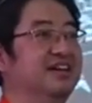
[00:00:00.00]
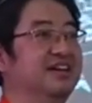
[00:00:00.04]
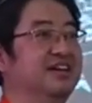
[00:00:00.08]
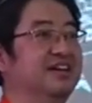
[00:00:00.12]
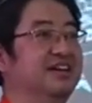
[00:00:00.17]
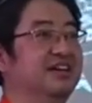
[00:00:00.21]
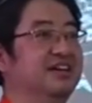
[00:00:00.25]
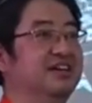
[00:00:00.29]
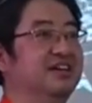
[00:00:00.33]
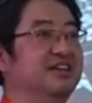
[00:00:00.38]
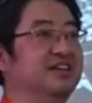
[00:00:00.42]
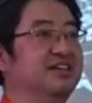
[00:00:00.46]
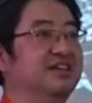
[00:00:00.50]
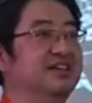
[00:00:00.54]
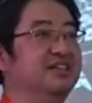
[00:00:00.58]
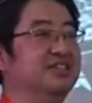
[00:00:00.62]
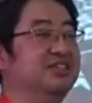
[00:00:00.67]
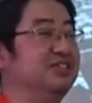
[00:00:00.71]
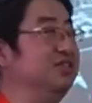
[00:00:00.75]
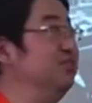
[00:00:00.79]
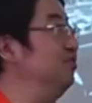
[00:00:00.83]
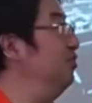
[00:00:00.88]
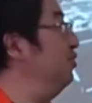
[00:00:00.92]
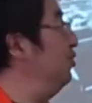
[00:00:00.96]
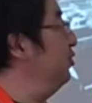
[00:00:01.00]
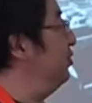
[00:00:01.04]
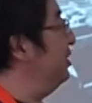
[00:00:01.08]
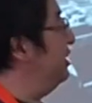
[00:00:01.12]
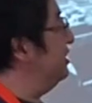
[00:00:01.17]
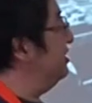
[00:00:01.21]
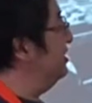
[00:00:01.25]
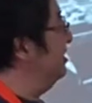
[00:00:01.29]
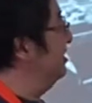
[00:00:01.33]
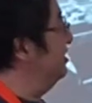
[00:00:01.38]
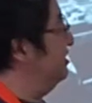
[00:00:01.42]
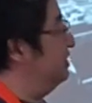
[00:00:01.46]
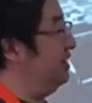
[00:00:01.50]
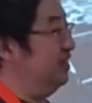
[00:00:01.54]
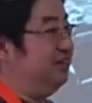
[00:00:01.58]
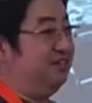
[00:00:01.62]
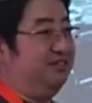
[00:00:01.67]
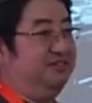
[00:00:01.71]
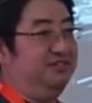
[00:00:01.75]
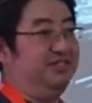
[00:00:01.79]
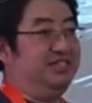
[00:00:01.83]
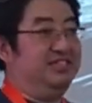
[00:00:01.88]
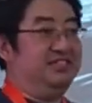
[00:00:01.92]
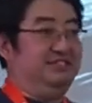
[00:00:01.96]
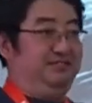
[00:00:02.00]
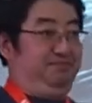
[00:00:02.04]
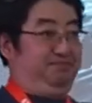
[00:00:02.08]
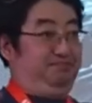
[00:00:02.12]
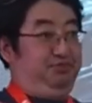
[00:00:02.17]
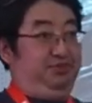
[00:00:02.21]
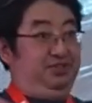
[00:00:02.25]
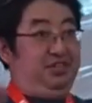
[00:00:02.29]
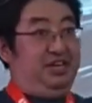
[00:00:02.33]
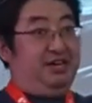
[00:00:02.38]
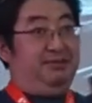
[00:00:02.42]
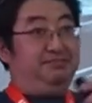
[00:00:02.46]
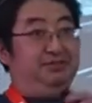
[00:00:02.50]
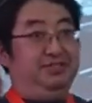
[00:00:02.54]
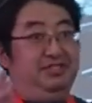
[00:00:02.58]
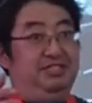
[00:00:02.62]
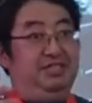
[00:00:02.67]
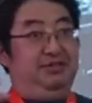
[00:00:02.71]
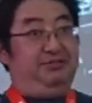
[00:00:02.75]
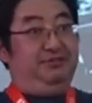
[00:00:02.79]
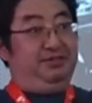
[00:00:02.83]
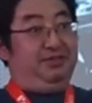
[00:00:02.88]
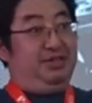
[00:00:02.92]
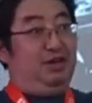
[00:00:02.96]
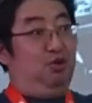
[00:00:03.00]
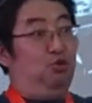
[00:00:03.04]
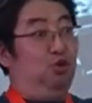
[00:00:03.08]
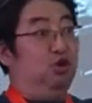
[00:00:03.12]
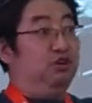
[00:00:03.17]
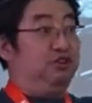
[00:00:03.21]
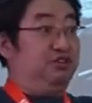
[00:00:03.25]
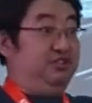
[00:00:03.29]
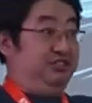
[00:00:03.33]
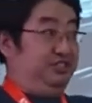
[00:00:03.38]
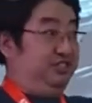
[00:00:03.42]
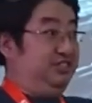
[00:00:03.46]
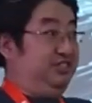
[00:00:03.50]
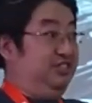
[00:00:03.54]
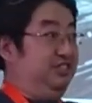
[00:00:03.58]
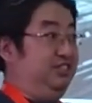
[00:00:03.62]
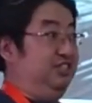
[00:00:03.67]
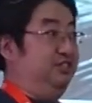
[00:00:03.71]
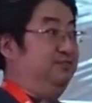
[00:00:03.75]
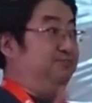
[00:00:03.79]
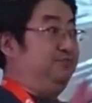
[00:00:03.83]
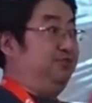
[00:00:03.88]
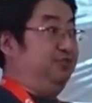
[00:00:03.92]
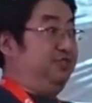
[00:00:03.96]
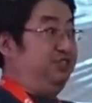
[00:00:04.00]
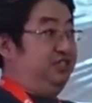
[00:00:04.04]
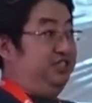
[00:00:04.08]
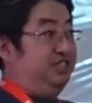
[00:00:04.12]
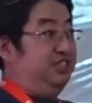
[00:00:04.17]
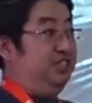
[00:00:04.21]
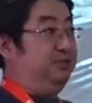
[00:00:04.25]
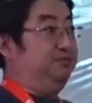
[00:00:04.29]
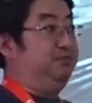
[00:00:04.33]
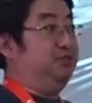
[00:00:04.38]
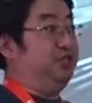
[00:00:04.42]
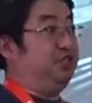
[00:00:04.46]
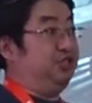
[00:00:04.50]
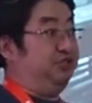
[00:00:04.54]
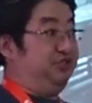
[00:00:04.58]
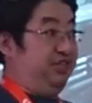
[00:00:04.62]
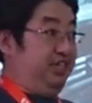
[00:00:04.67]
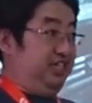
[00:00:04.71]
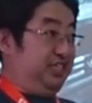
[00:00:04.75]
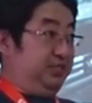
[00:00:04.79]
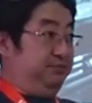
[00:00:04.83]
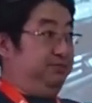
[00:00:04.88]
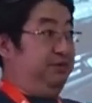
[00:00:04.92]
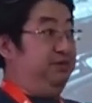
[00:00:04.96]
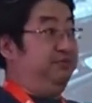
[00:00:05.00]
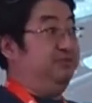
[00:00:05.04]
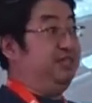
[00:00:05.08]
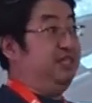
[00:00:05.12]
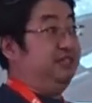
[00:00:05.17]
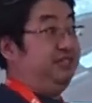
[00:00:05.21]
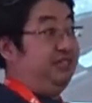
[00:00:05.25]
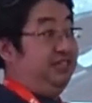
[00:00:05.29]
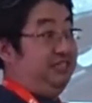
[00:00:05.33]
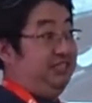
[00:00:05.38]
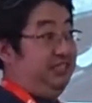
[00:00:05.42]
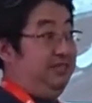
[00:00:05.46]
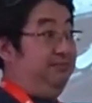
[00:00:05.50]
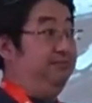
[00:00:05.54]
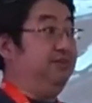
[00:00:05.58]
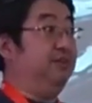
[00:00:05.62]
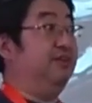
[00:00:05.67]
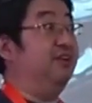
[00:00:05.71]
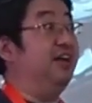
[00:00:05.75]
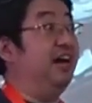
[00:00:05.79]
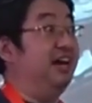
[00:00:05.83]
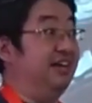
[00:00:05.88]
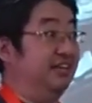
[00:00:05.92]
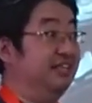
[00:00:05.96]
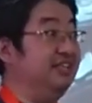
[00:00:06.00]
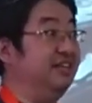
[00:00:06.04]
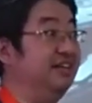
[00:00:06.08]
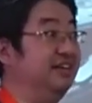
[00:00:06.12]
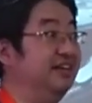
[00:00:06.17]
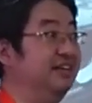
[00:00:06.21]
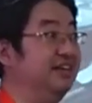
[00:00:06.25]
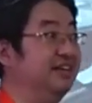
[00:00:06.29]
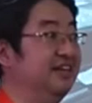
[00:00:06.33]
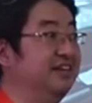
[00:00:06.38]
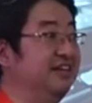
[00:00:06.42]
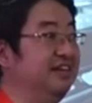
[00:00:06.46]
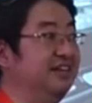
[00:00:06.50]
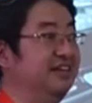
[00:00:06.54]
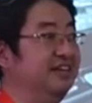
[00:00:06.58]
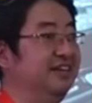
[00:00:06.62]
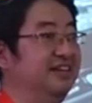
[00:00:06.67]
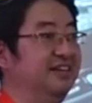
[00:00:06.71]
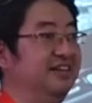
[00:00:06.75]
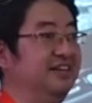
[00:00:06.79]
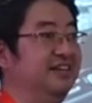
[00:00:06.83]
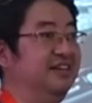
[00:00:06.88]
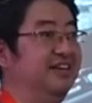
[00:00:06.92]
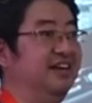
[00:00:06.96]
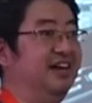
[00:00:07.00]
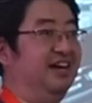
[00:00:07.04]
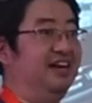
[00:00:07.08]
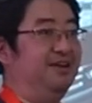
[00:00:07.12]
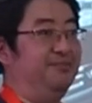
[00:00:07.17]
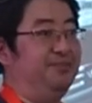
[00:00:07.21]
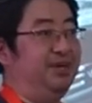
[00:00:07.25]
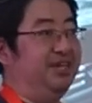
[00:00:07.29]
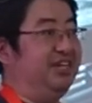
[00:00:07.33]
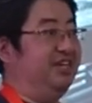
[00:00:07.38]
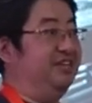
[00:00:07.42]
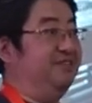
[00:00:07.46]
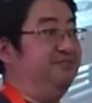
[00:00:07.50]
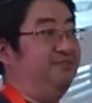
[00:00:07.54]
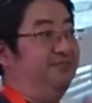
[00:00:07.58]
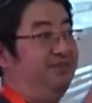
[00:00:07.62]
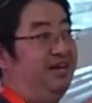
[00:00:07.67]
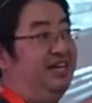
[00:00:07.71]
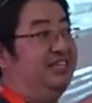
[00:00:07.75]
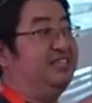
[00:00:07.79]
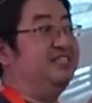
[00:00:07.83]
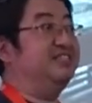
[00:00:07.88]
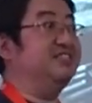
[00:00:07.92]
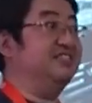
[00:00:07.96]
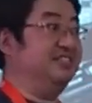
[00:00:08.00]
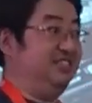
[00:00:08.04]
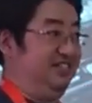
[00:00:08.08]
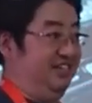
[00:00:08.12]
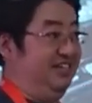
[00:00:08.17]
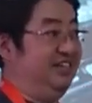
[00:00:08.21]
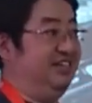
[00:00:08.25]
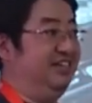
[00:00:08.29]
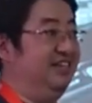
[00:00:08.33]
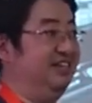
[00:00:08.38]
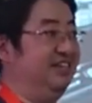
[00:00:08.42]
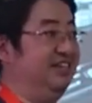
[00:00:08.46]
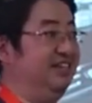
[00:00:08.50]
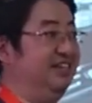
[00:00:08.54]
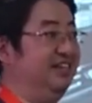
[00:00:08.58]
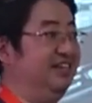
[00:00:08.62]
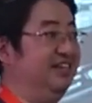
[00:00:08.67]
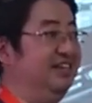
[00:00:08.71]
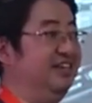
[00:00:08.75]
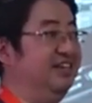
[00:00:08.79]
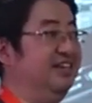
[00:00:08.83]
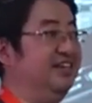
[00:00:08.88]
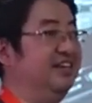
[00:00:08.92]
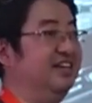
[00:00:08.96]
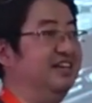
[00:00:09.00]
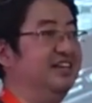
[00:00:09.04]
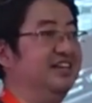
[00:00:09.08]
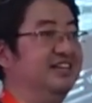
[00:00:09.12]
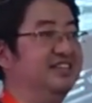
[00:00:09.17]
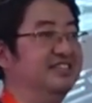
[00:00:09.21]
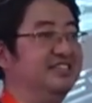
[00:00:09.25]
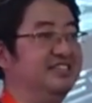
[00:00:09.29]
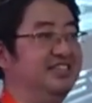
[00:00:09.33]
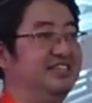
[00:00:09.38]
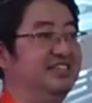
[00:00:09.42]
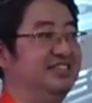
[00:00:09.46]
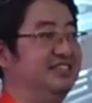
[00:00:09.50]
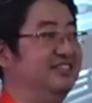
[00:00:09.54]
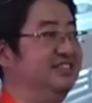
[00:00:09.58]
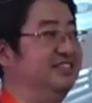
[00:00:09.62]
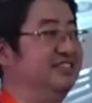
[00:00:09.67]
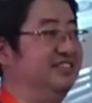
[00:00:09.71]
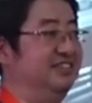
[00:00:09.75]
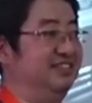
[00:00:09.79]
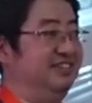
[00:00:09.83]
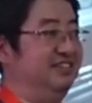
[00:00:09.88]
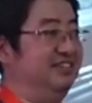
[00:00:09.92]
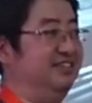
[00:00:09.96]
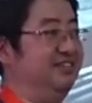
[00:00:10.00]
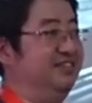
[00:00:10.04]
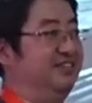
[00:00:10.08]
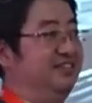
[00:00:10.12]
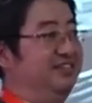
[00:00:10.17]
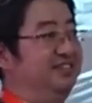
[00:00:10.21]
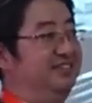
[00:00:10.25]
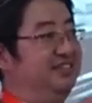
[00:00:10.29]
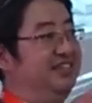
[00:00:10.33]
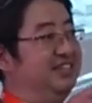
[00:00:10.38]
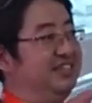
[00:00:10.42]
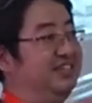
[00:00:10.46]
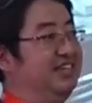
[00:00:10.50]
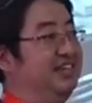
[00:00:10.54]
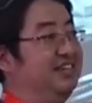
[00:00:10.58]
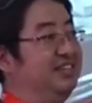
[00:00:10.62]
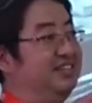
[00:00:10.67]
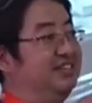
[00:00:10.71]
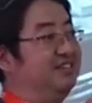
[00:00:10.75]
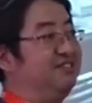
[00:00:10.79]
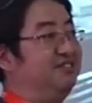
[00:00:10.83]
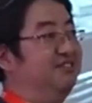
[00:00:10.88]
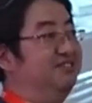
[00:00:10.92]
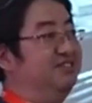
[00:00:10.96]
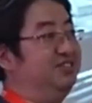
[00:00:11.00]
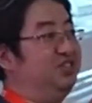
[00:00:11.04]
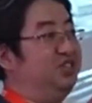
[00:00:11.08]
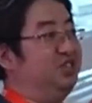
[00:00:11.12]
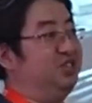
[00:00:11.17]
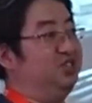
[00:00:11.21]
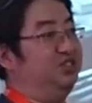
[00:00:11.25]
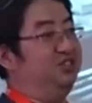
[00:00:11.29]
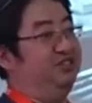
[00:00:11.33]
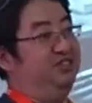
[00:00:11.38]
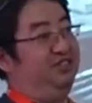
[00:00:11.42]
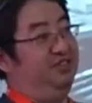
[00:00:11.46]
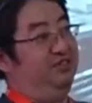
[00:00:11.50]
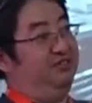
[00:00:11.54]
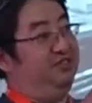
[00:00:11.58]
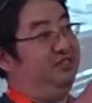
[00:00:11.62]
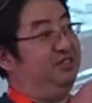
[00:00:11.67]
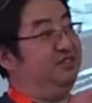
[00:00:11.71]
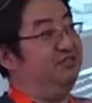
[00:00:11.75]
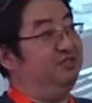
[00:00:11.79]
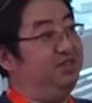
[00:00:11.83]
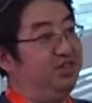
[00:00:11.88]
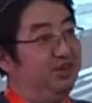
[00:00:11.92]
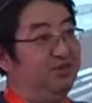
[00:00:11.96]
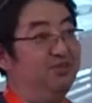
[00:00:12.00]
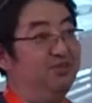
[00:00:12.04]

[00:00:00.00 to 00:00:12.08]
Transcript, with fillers: so they, they, they put the same workers to put in a special experiment assembly line, uh, make it lighter, and then they get the condition to the original.